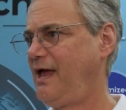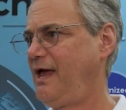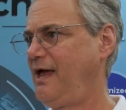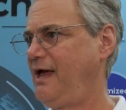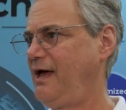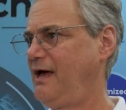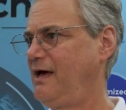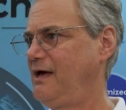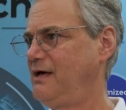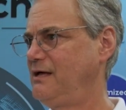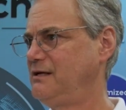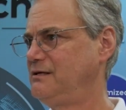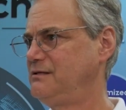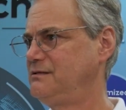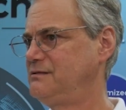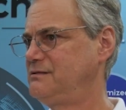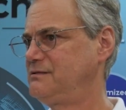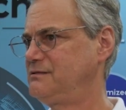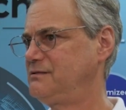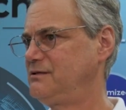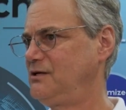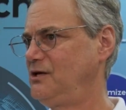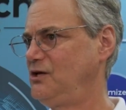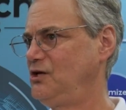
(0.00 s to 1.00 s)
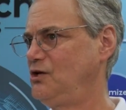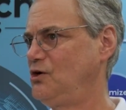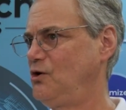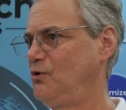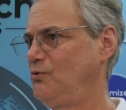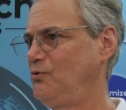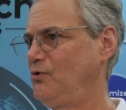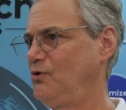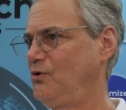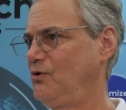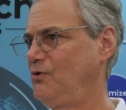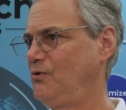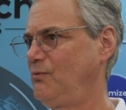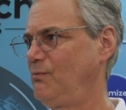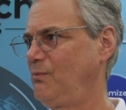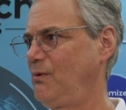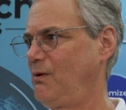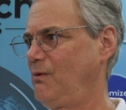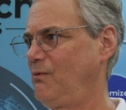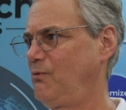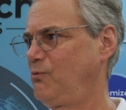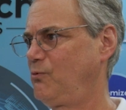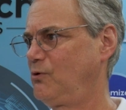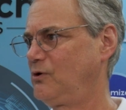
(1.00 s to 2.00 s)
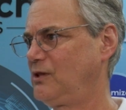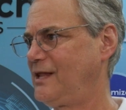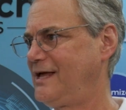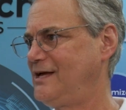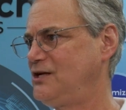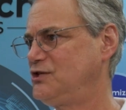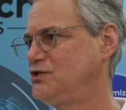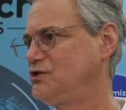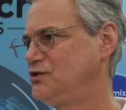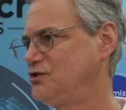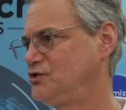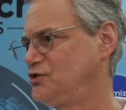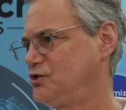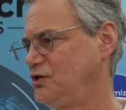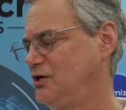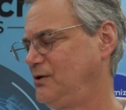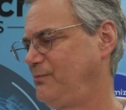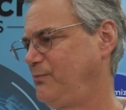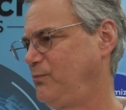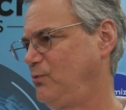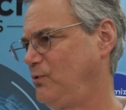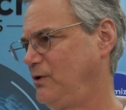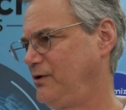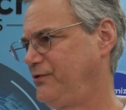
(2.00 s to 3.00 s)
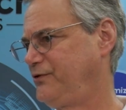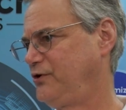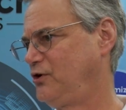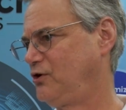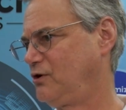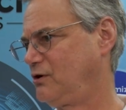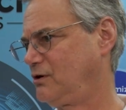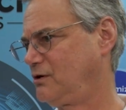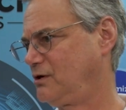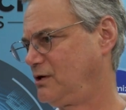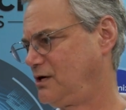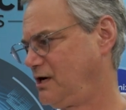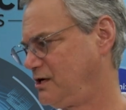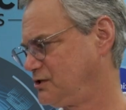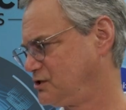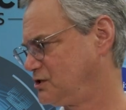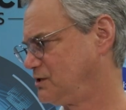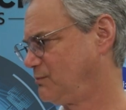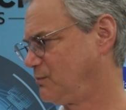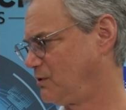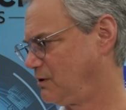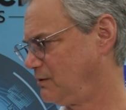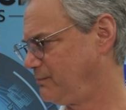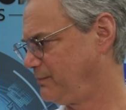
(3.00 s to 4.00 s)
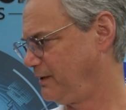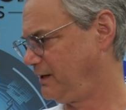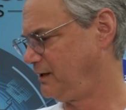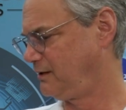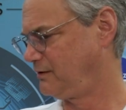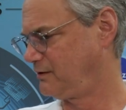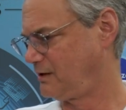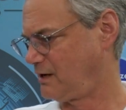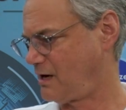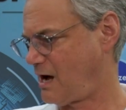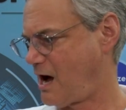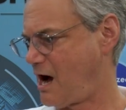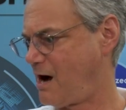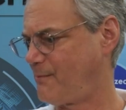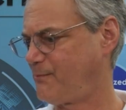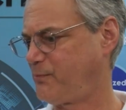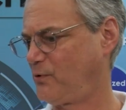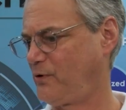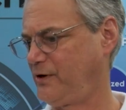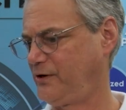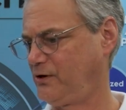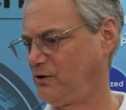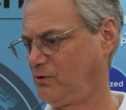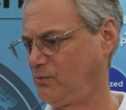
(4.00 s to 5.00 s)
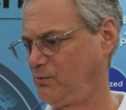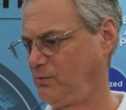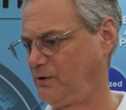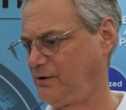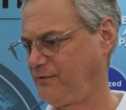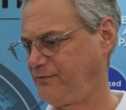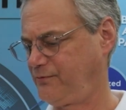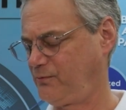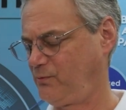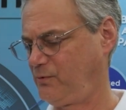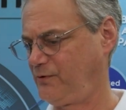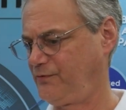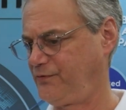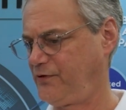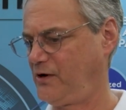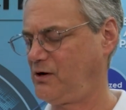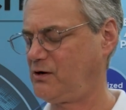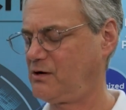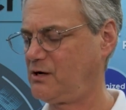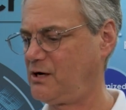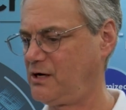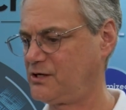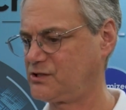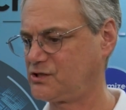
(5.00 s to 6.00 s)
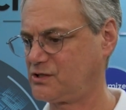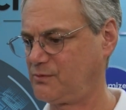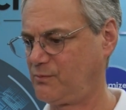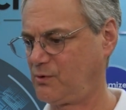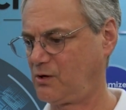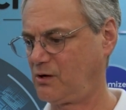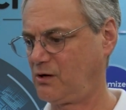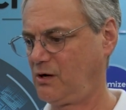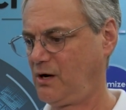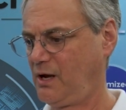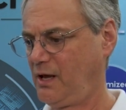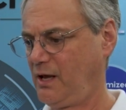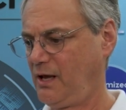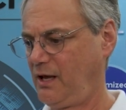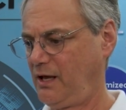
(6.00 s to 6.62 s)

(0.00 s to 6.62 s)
And a relationship with your customer, being the operator with their customer,